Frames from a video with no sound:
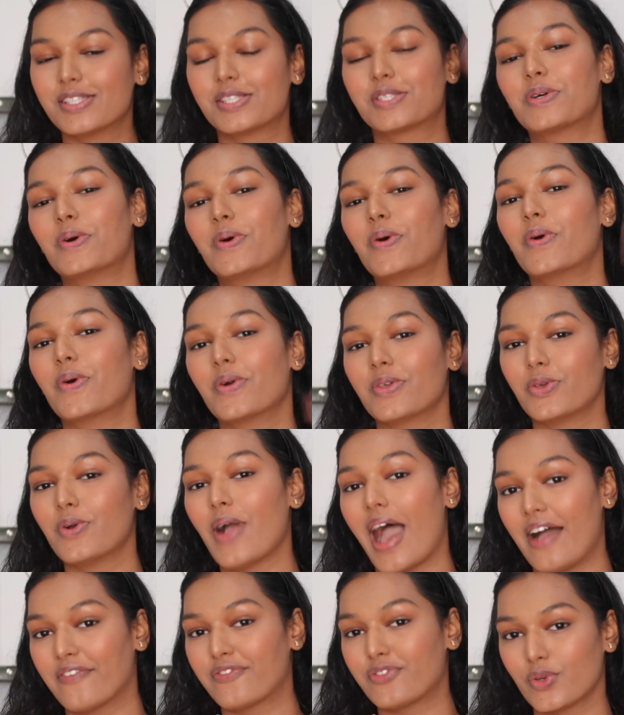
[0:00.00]
So you
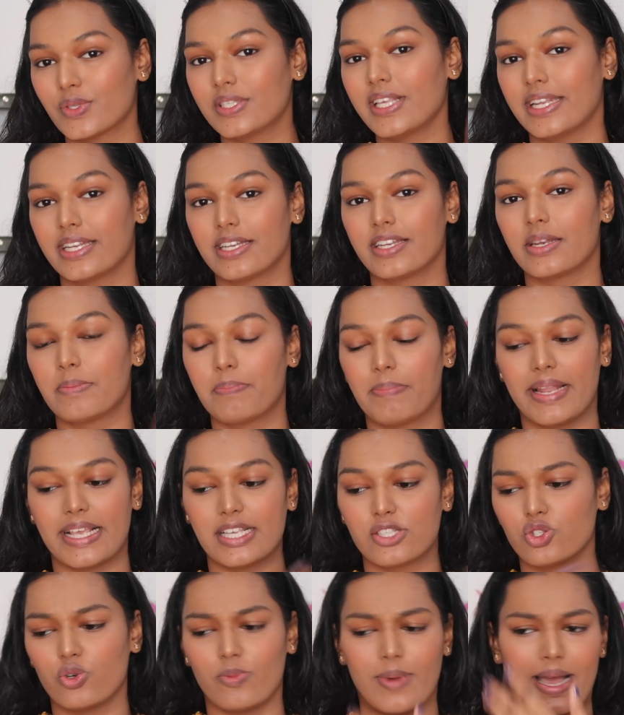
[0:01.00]
have to set it in place